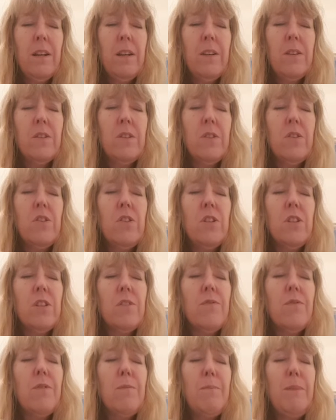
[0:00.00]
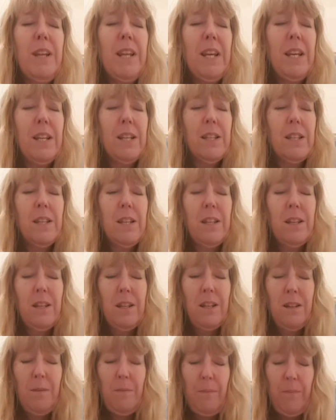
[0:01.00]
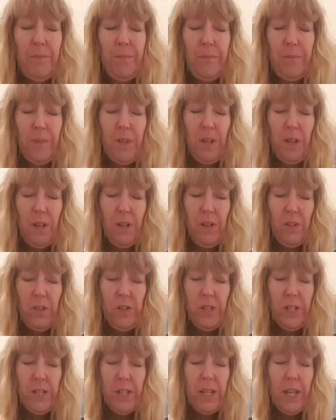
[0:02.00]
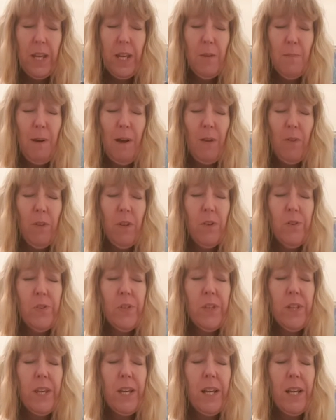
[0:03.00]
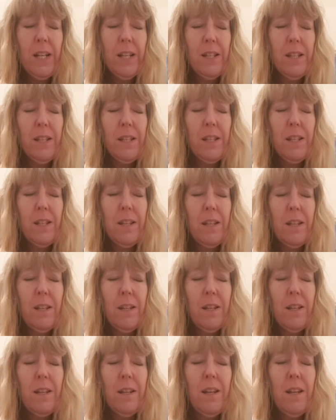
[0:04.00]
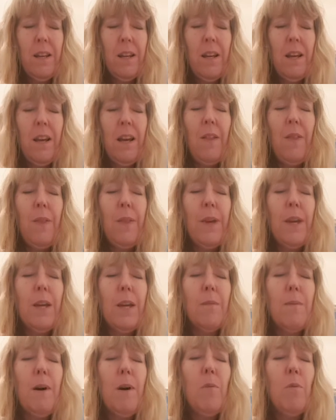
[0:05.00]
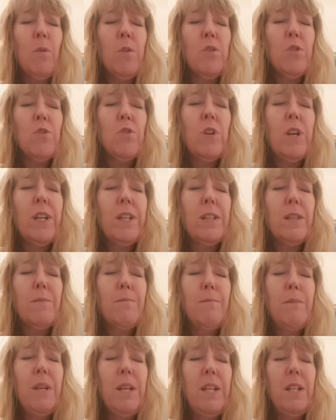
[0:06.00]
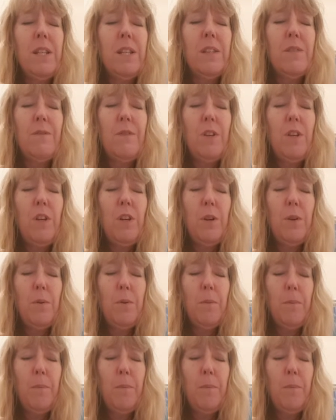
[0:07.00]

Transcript: So just for a minute, just think about those things and think about what stress means for you.